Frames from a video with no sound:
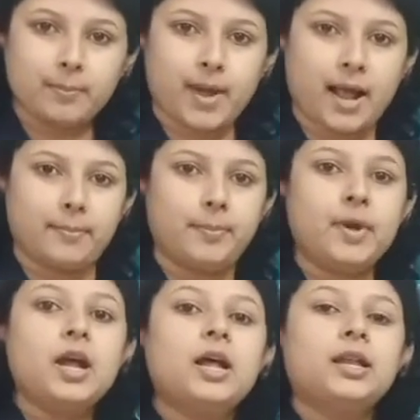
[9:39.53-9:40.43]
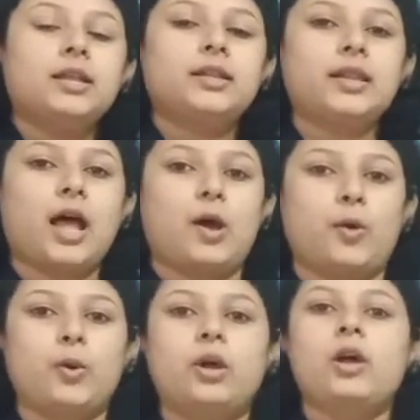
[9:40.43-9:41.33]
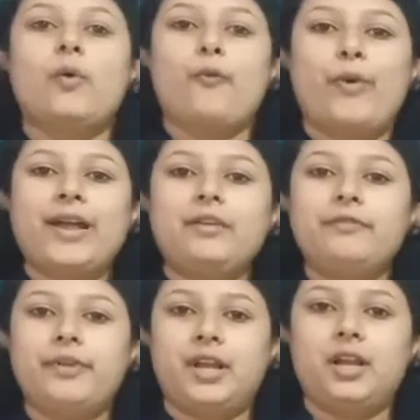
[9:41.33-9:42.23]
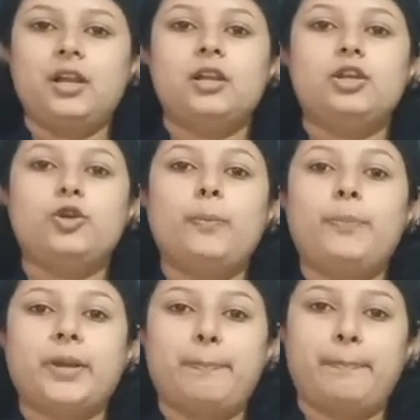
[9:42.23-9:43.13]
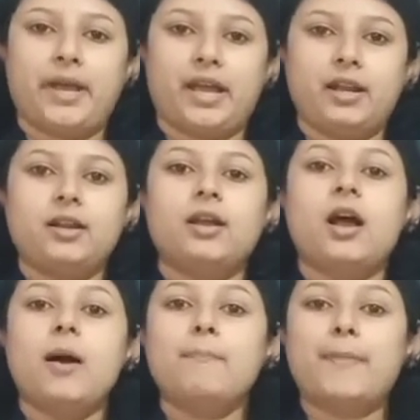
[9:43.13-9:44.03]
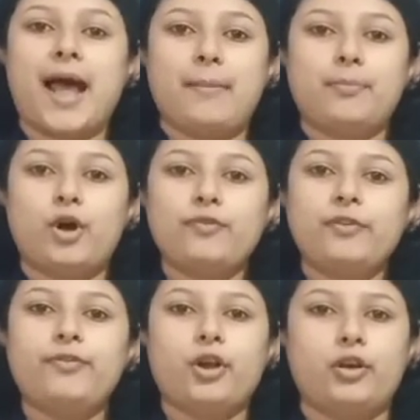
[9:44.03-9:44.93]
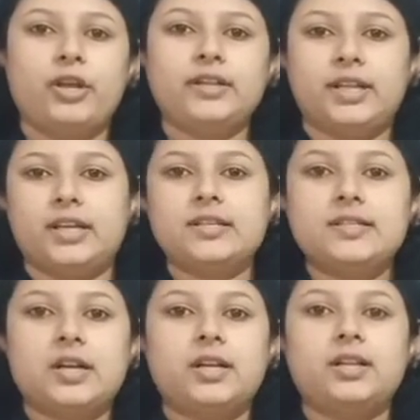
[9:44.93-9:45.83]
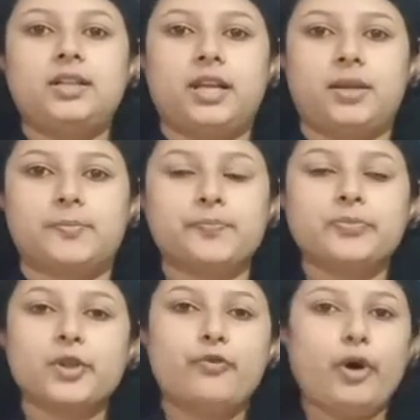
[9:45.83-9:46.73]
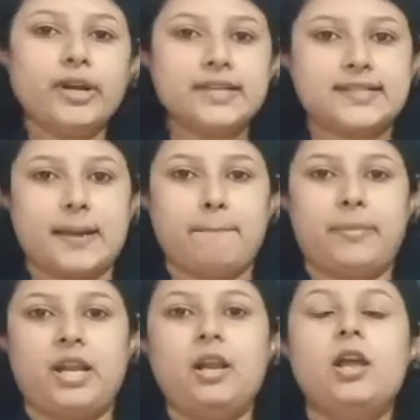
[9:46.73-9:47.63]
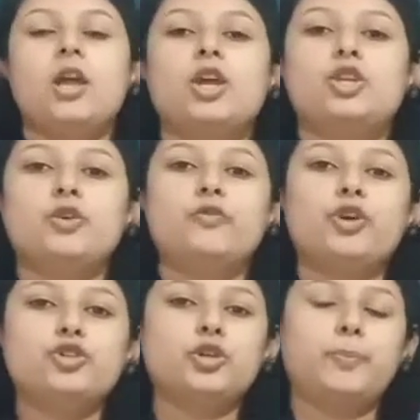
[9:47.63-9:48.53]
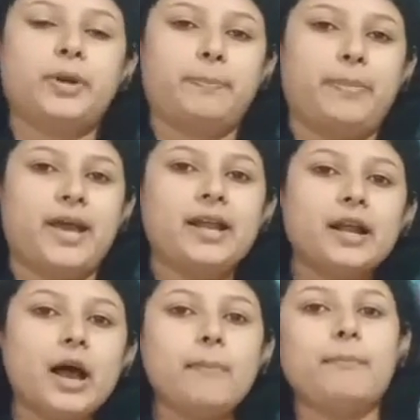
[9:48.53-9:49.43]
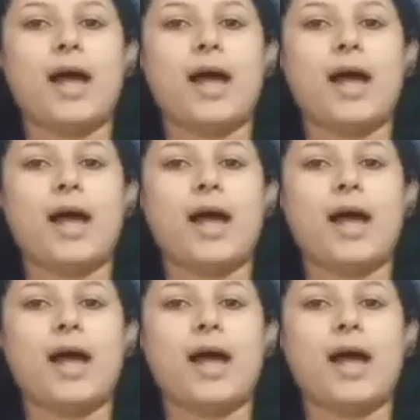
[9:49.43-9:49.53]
map. Now, when will you prepare a map of a following thing, a certain thing? For example, you want to prepare a